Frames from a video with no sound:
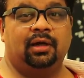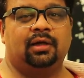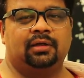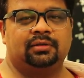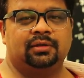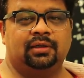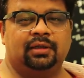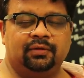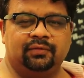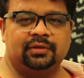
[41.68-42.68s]
art,
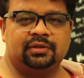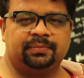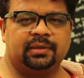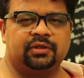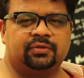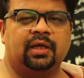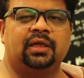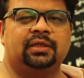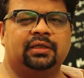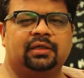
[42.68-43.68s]
and even
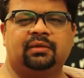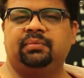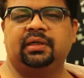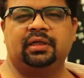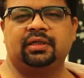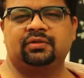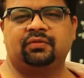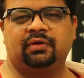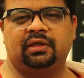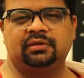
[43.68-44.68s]
spirituality and beginnings
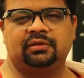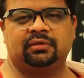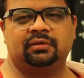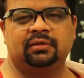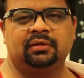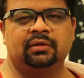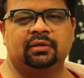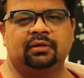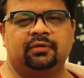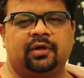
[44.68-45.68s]
of religion
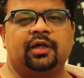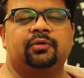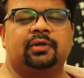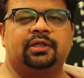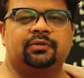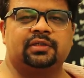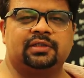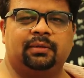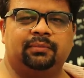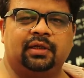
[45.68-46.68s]
trying to get to the
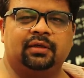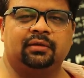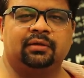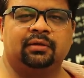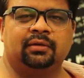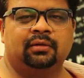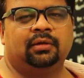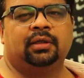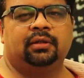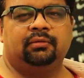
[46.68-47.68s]
same thing?
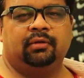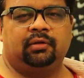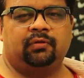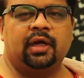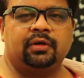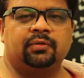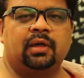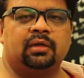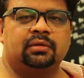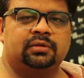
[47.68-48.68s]
So trying to
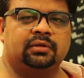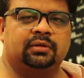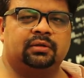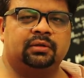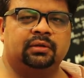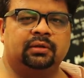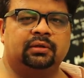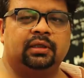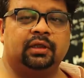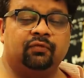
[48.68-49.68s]
answer
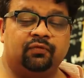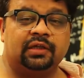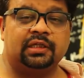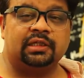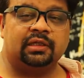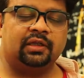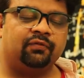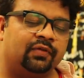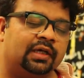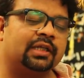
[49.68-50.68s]
the
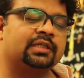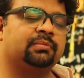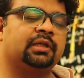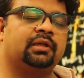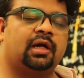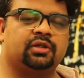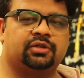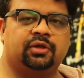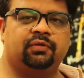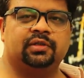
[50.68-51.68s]
infinitesimally
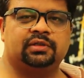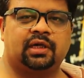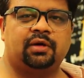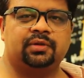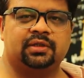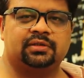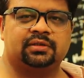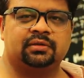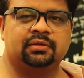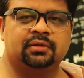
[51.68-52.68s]
large universe around
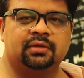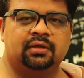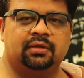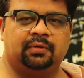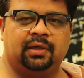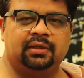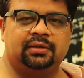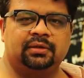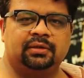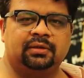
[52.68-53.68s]
us, right?